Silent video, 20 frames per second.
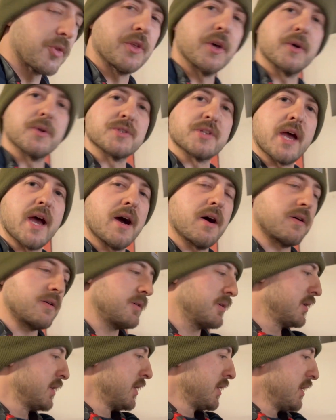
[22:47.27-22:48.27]
those
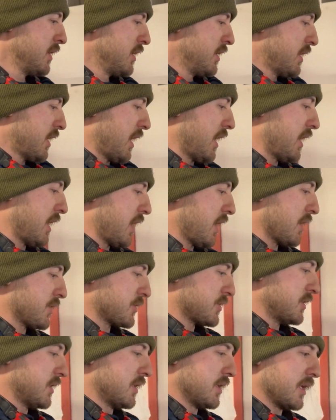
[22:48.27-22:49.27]
out, and I
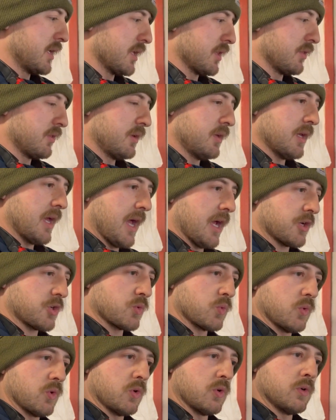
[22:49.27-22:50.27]
just need to get the
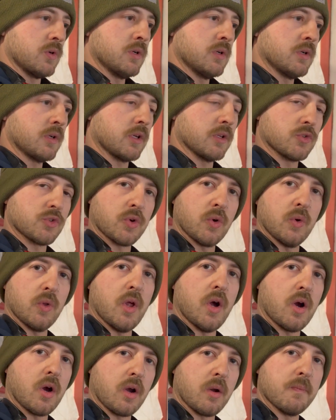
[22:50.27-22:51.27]
actual control
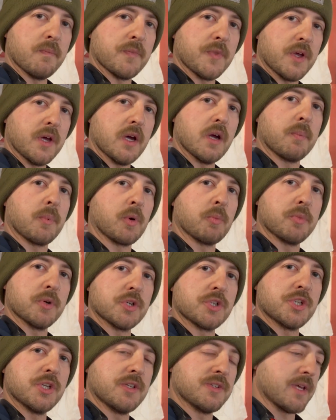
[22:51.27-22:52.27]
arm, the upper
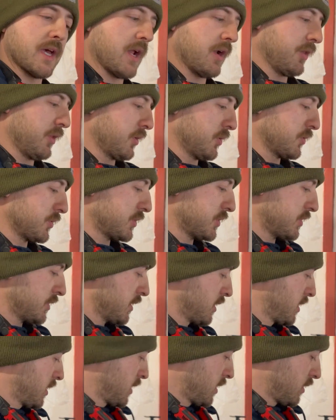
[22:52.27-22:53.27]
bushings out of those
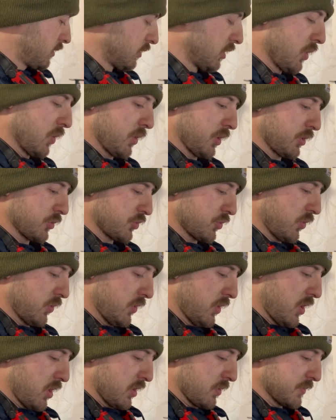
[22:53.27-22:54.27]
lower
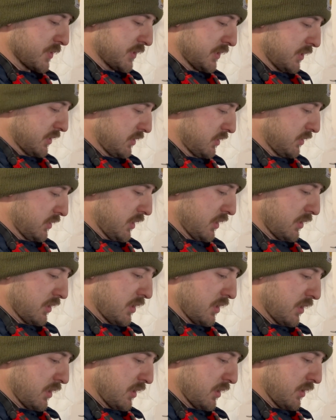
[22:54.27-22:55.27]
control arms, and
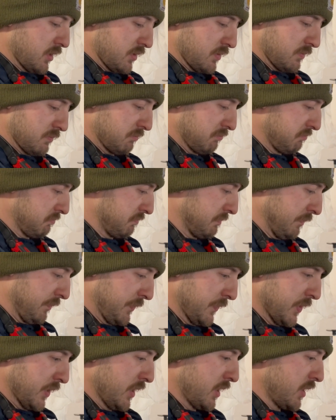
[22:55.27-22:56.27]
then
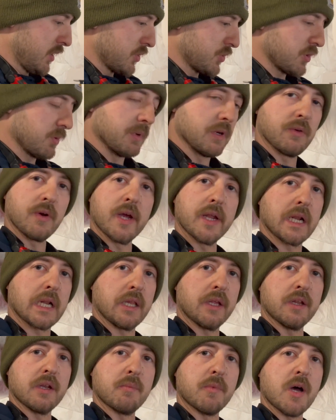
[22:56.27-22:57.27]
should be ready to
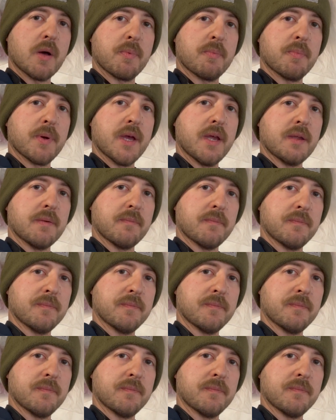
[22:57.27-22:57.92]
clean them up and paint.